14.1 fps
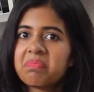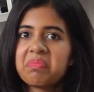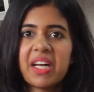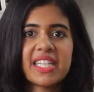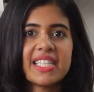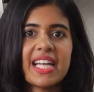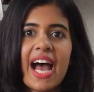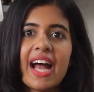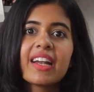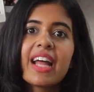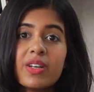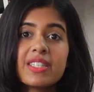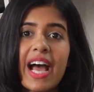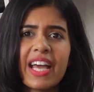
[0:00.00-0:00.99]
That's that.
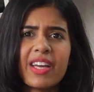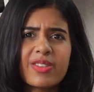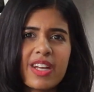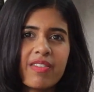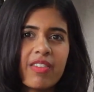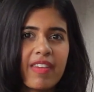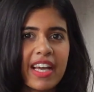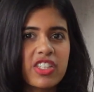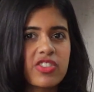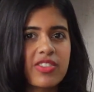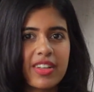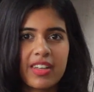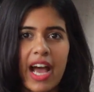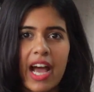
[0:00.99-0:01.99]
Because I used to have a very
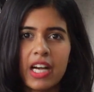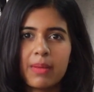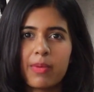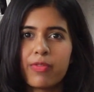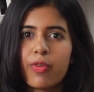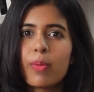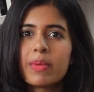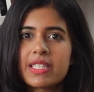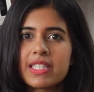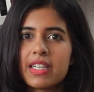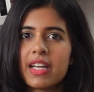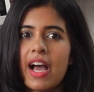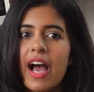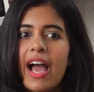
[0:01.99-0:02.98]
strict diet before Miss
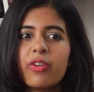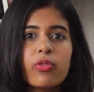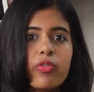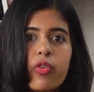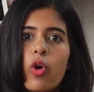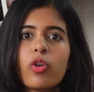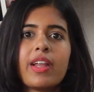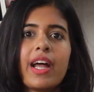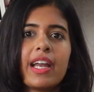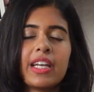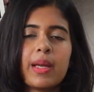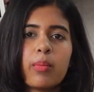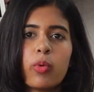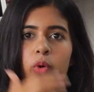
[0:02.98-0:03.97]
India. I don't follow that
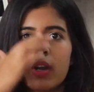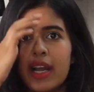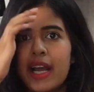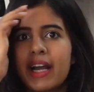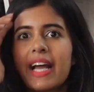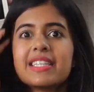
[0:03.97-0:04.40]
anymore. Like,